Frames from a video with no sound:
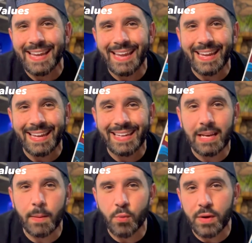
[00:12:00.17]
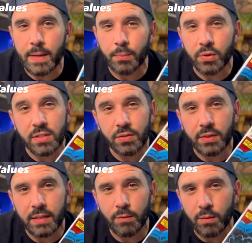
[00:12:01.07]
a 9.8
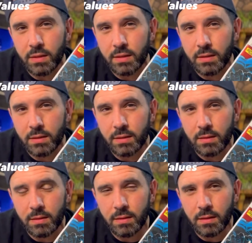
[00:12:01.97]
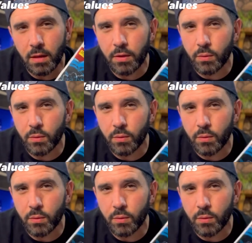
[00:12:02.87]
pre-screen with other